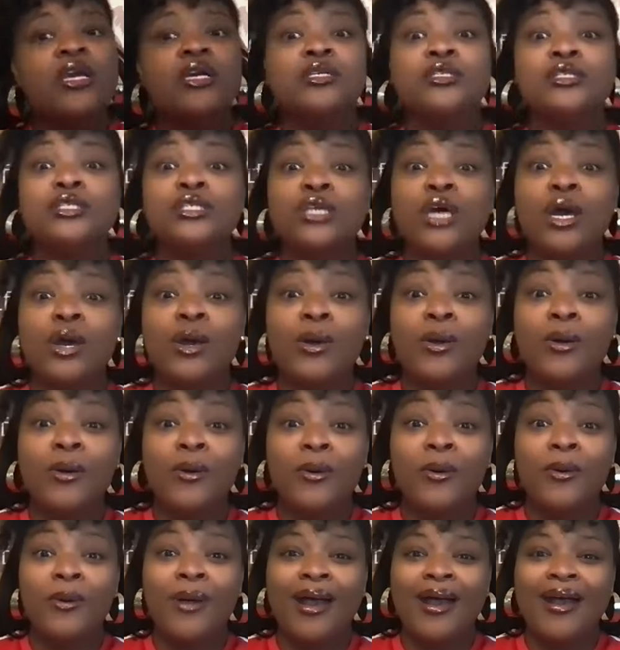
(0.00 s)

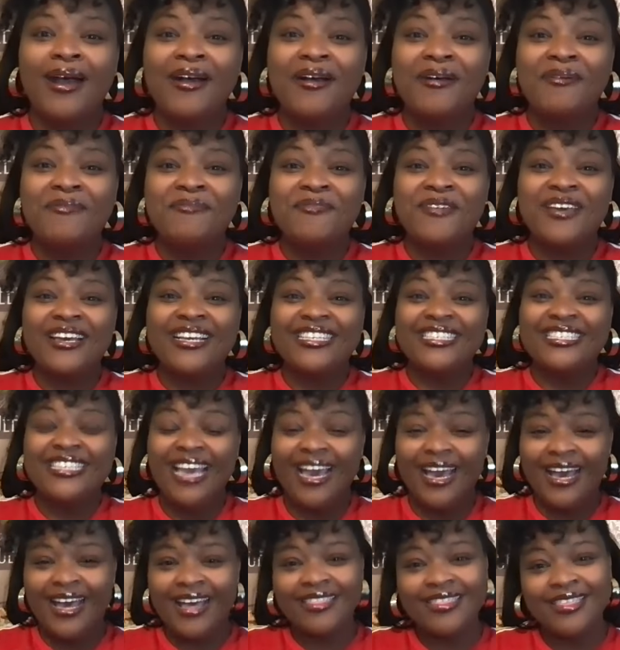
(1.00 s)
So
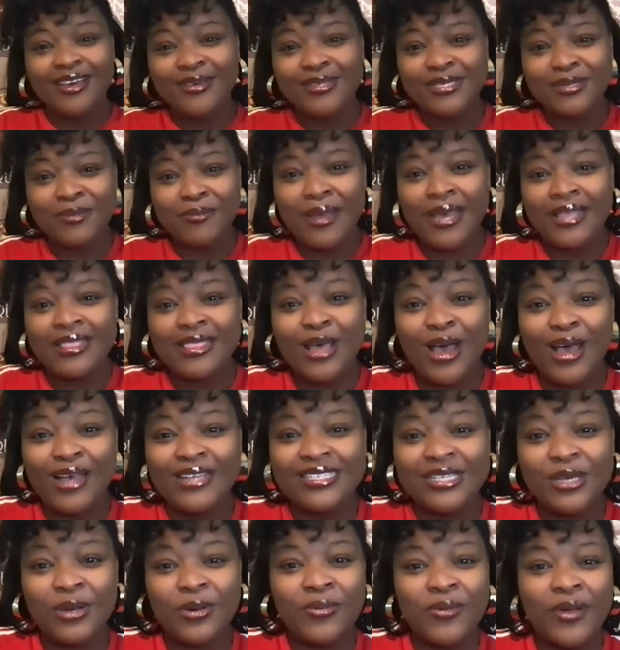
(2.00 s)
yeah, those are my
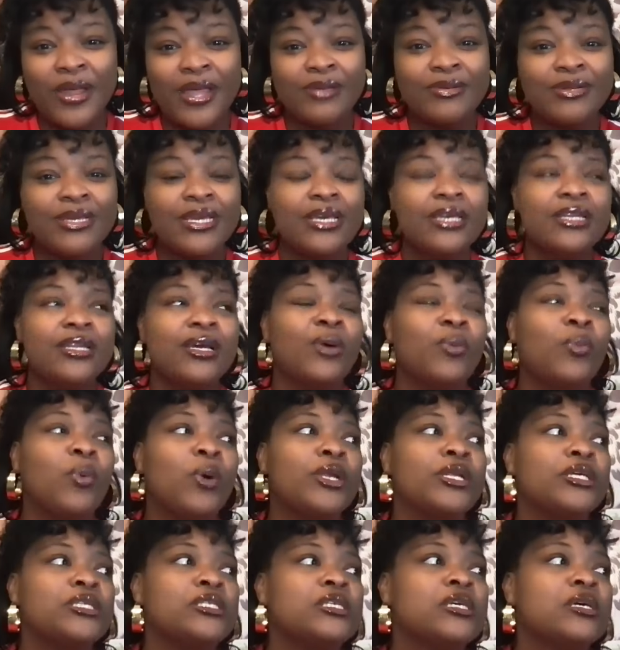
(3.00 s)
thoughts around it. And I
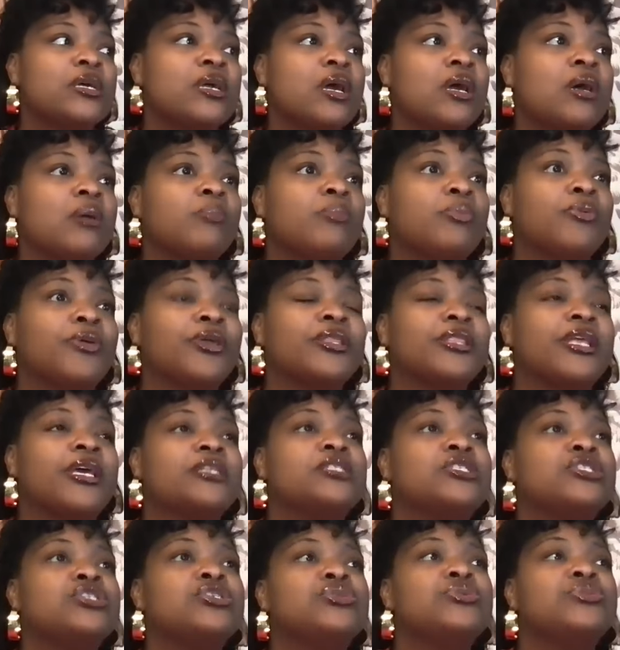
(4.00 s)
wanted to come bring
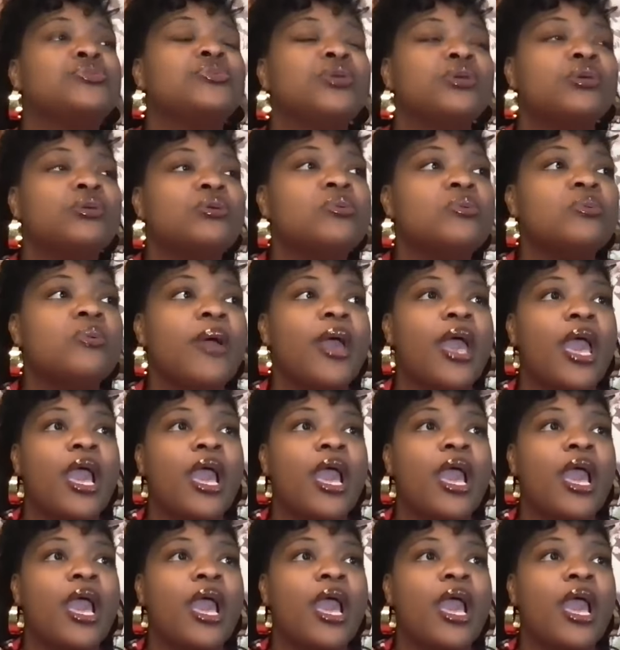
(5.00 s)
that to you.